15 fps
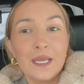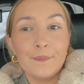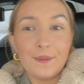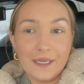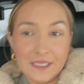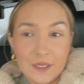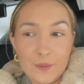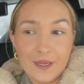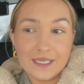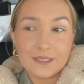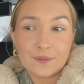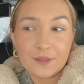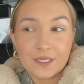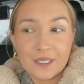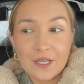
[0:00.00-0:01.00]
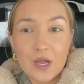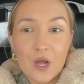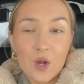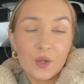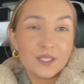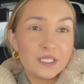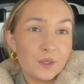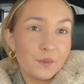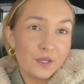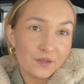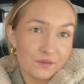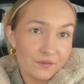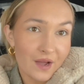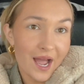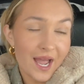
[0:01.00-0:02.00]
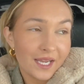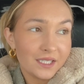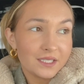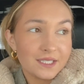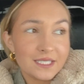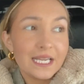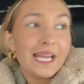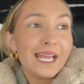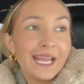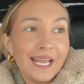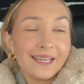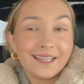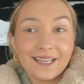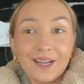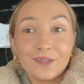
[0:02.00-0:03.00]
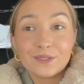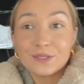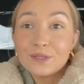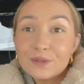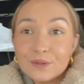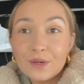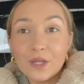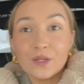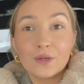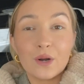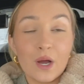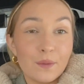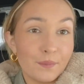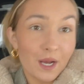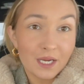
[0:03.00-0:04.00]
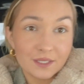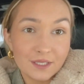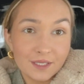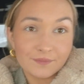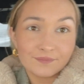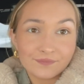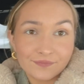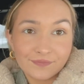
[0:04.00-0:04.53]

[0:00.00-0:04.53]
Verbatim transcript: But anyways, we're gonna go and see what we can find, and then I'll do a little unboxing.